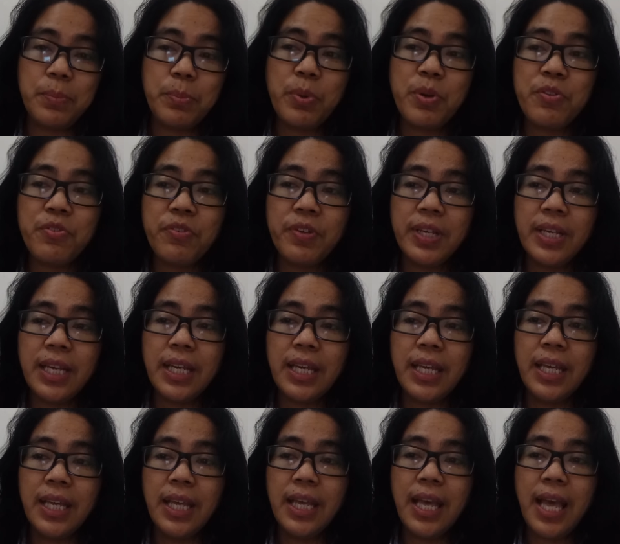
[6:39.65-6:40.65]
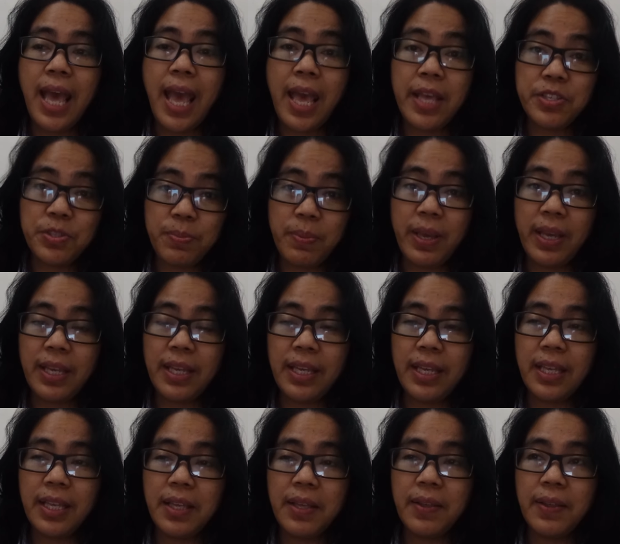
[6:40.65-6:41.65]
Perfect aspect.
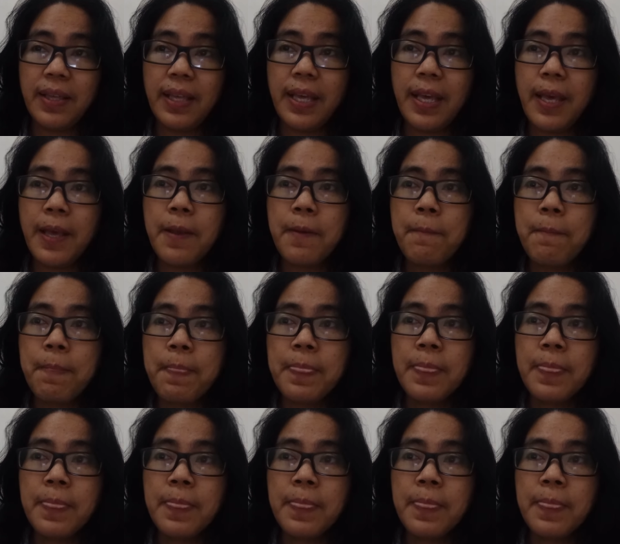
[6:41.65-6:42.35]
Okay,